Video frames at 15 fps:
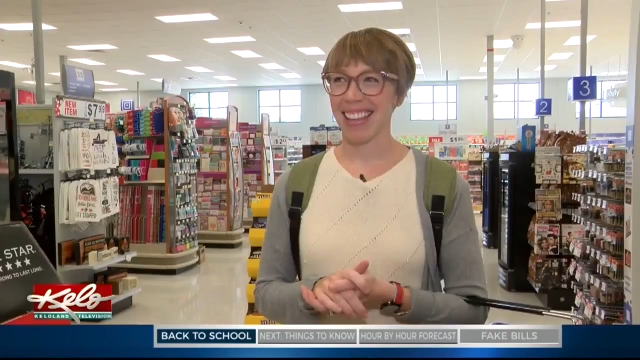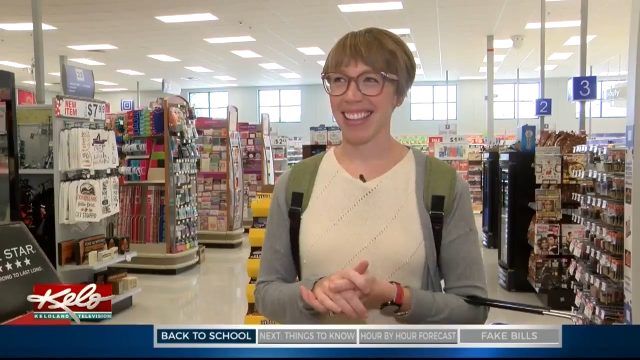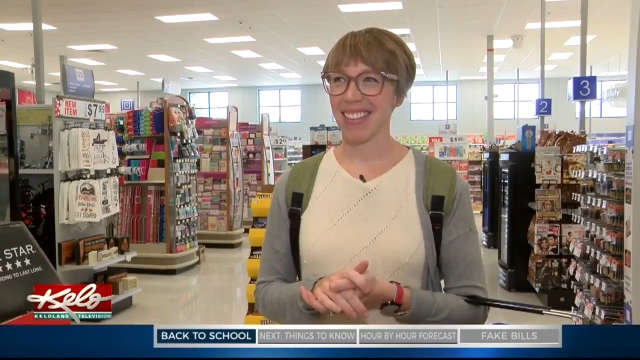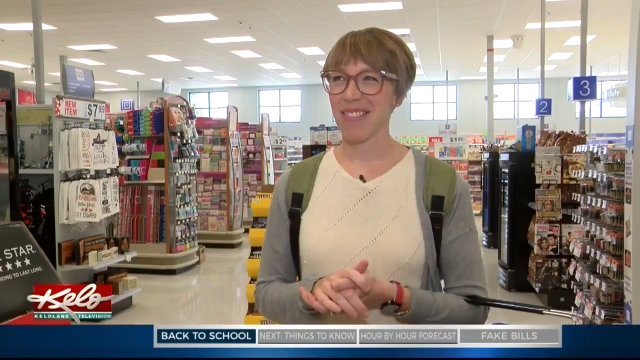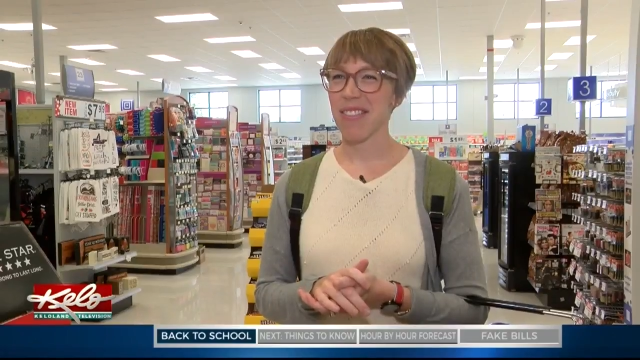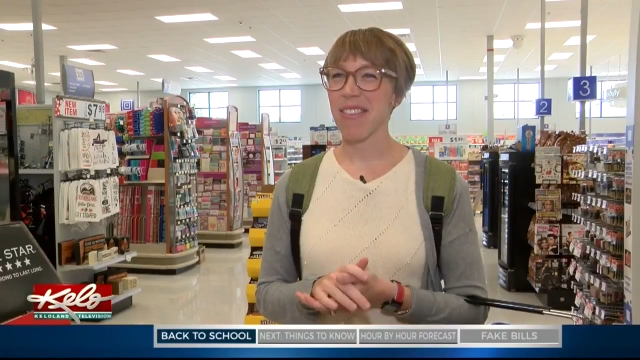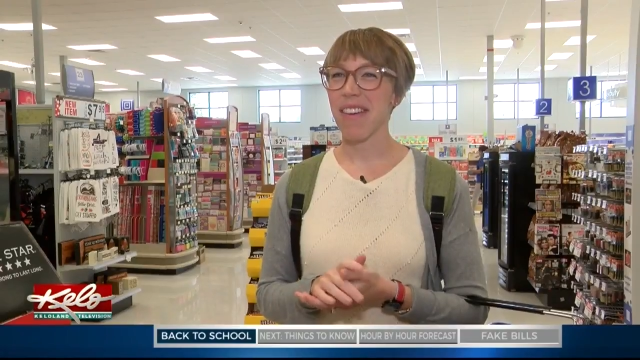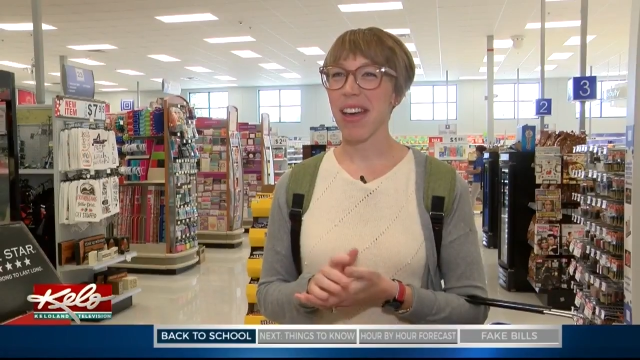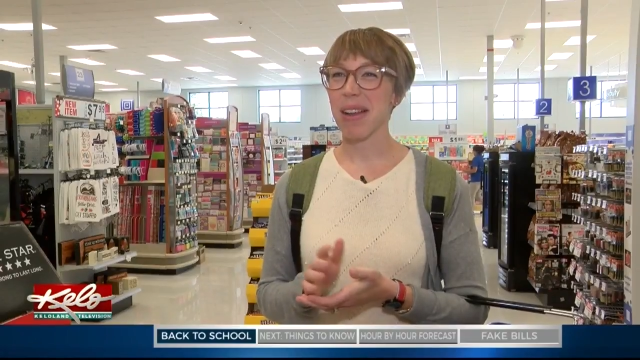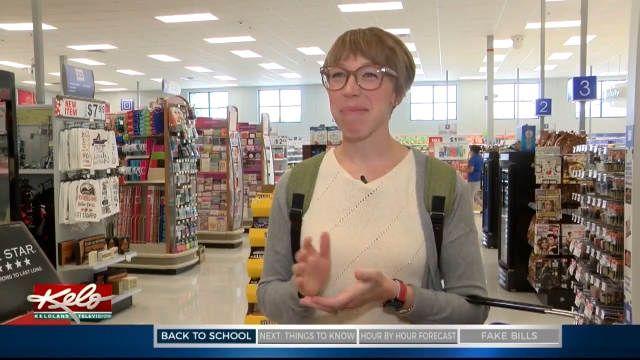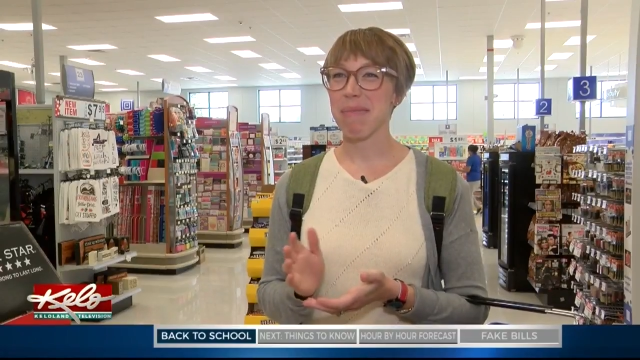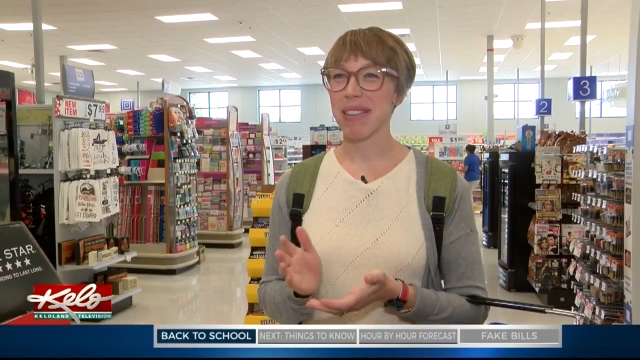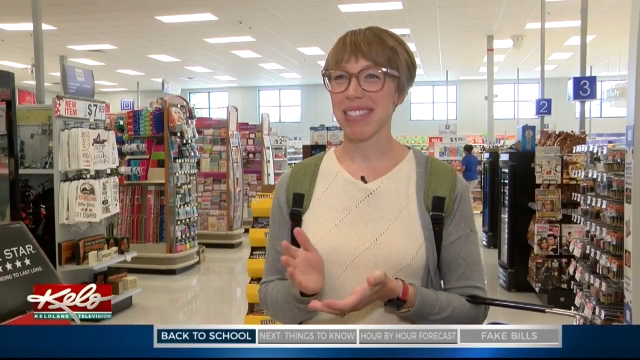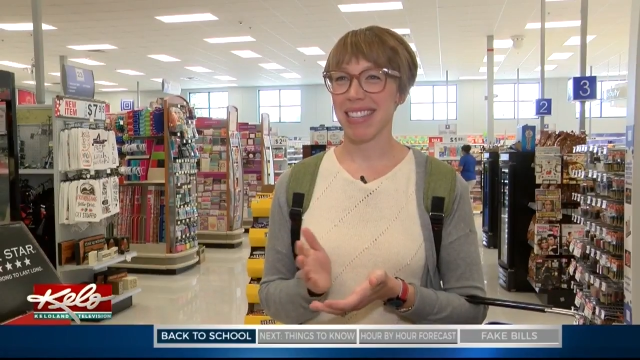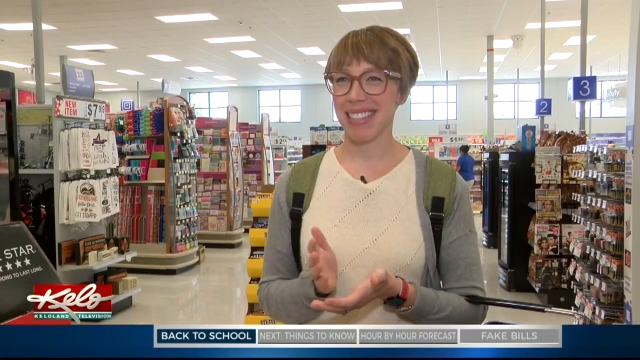still a lot to
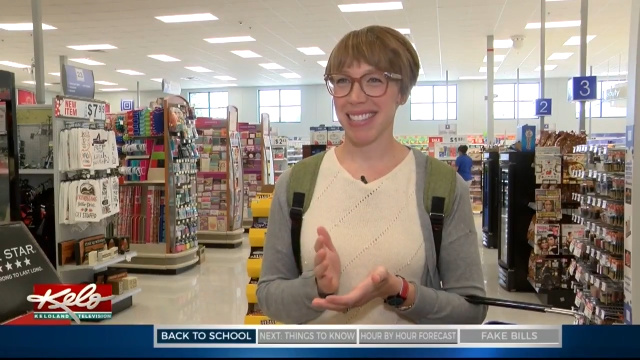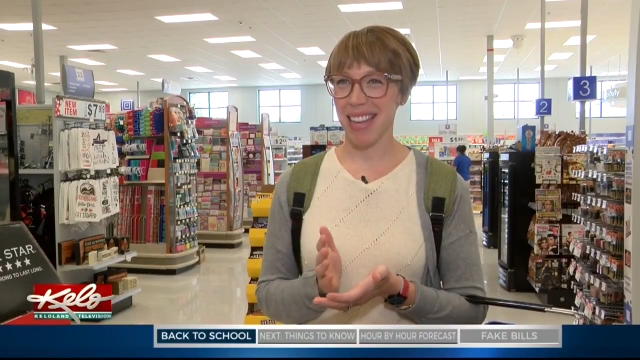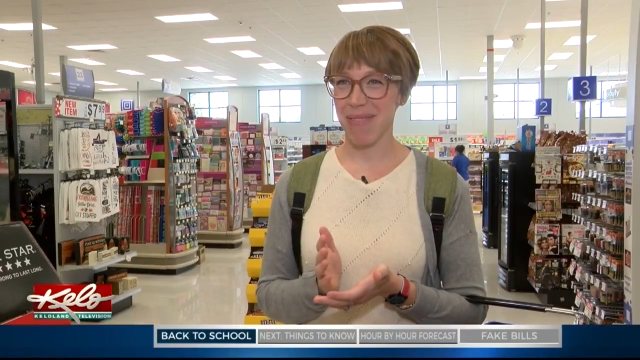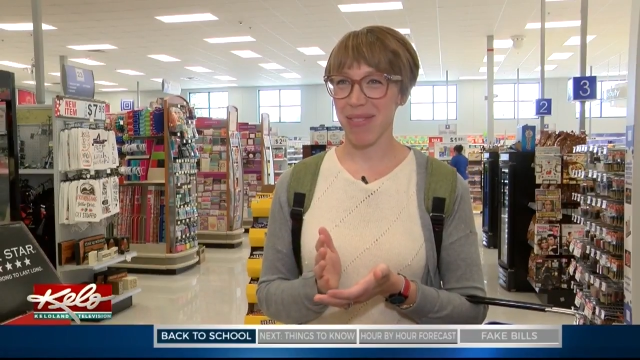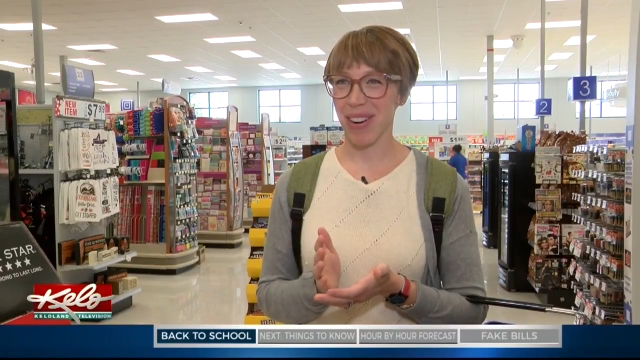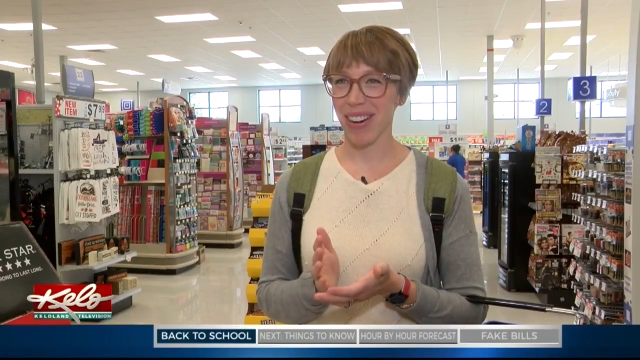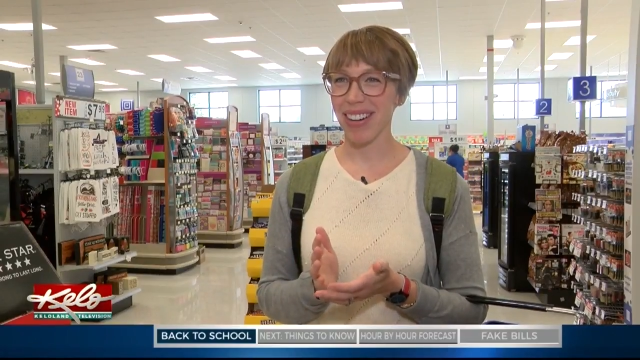do.